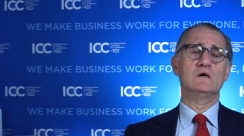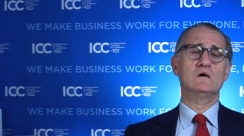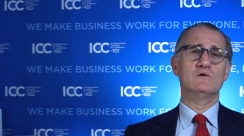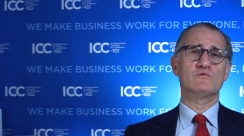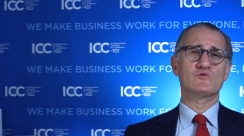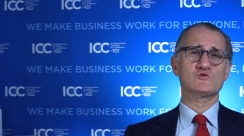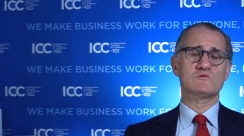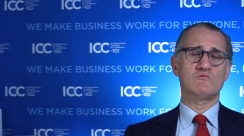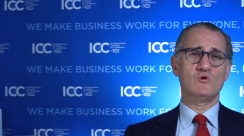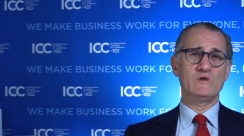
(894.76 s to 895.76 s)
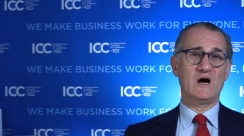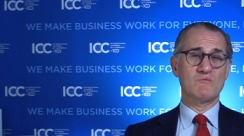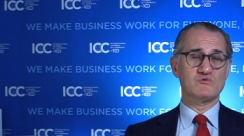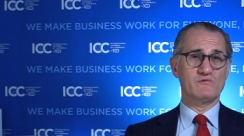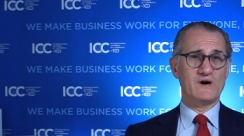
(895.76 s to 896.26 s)
uh, first of all, now
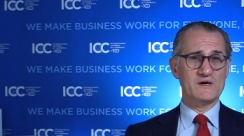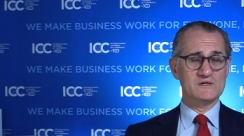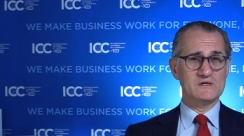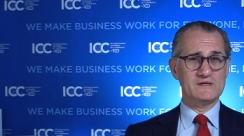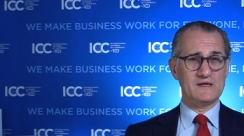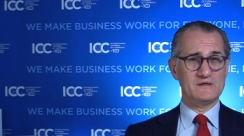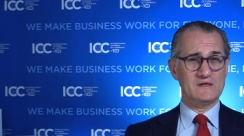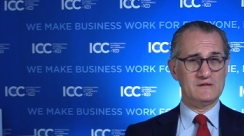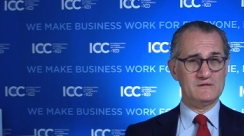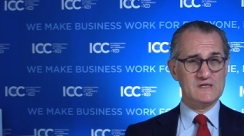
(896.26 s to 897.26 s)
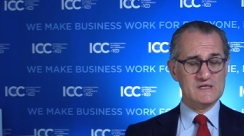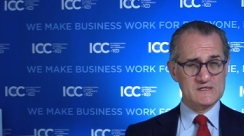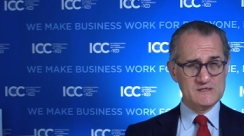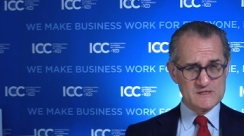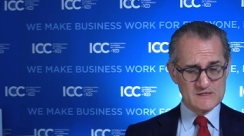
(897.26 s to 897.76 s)
providing that in these
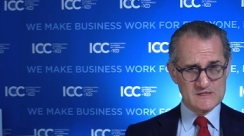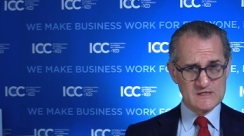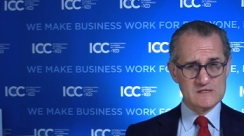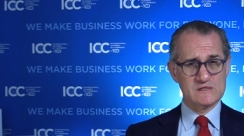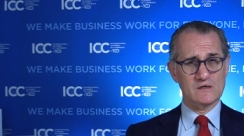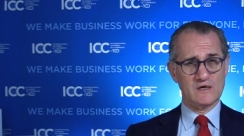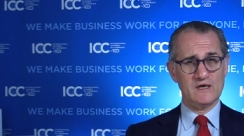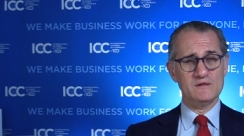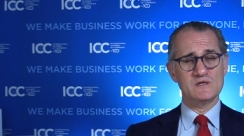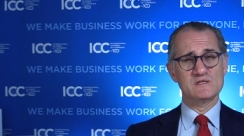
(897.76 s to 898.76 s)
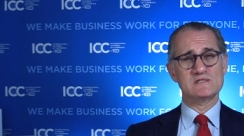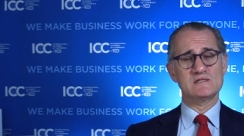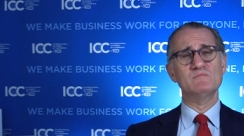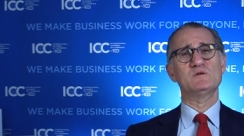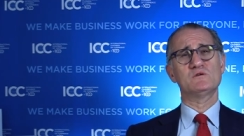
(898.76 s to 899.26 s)
instances, again, this is
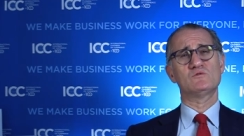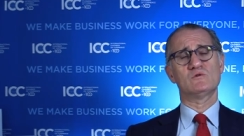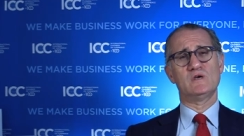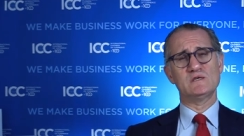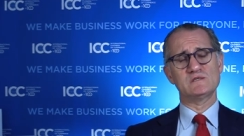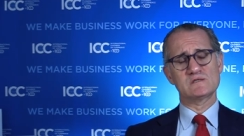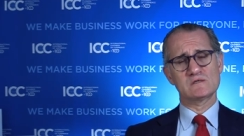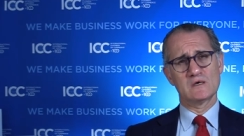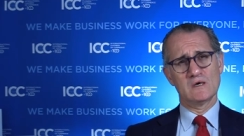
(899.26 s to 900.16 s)
limited to cases